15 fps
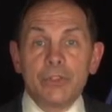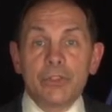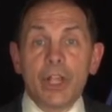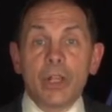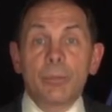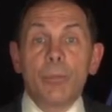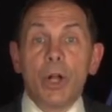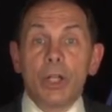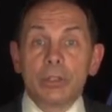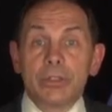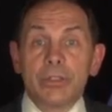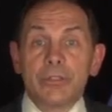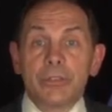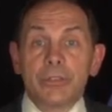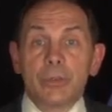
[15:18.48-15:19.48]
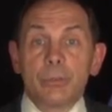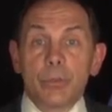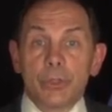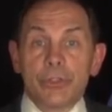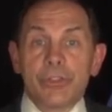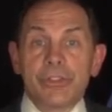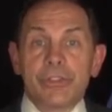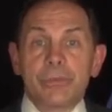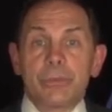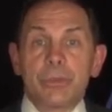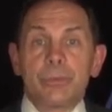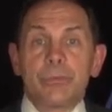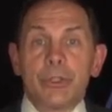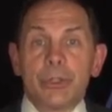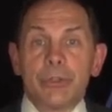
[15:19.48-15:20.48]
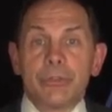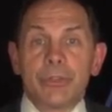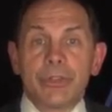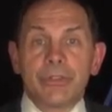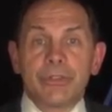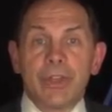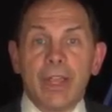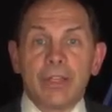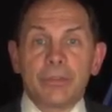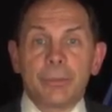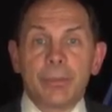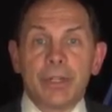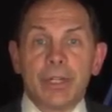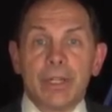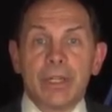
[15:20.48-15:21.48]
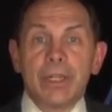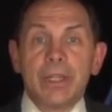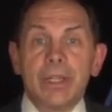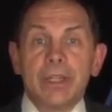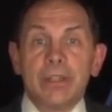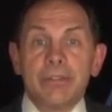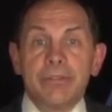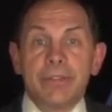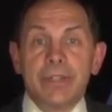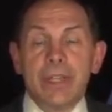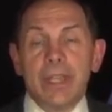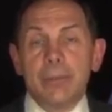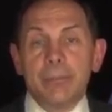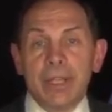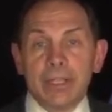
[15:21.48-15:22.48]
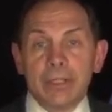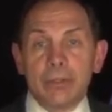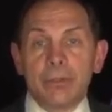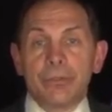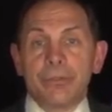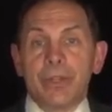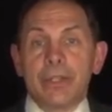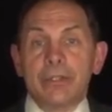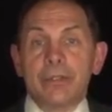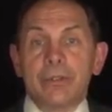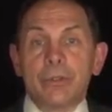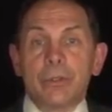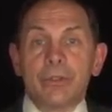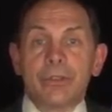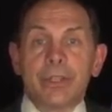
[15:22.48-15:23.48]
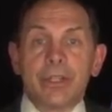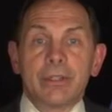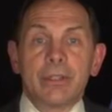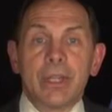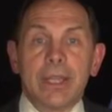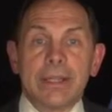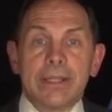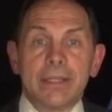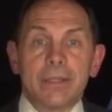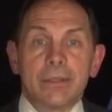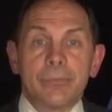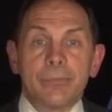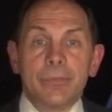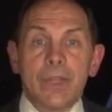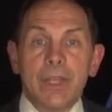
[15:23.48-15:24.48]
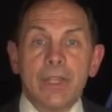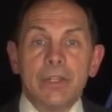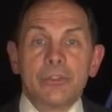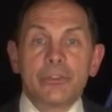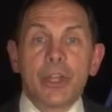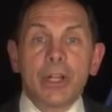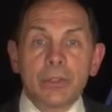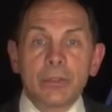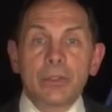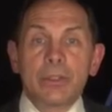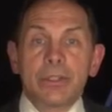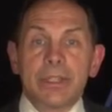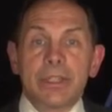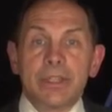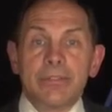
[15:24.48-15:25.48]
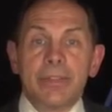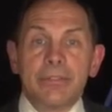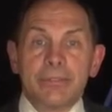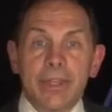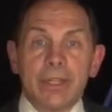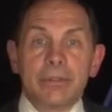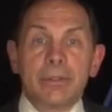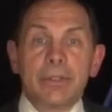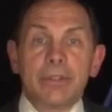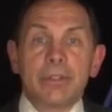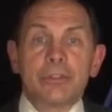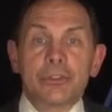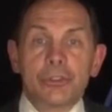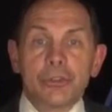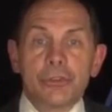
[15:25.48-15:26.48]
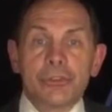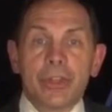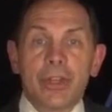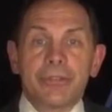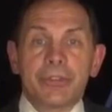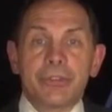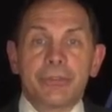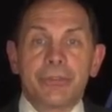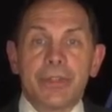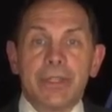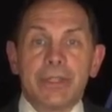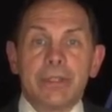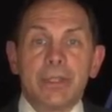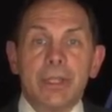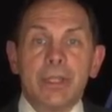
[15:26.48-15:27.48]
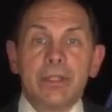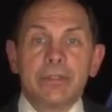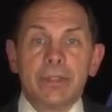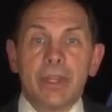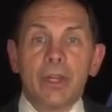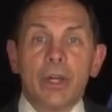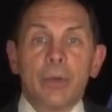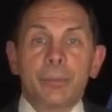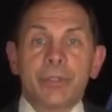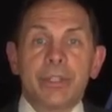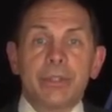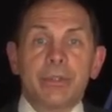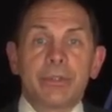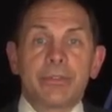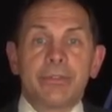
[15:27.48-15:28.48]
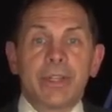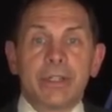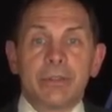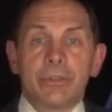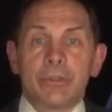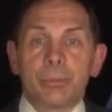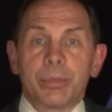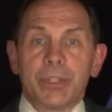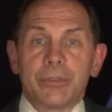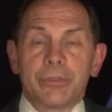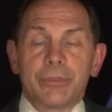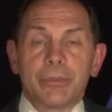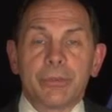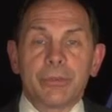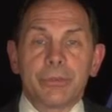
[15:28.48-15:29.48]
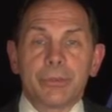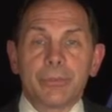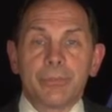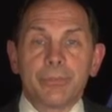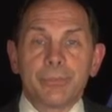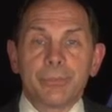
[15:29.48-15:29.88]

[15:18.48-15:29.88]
Chuck Malden's an emergency room nurse at Salisbury VA Medical Center in North Carolina. Chuck literally gives a veteran the shoes off his feet to help heal the veteran's blisters.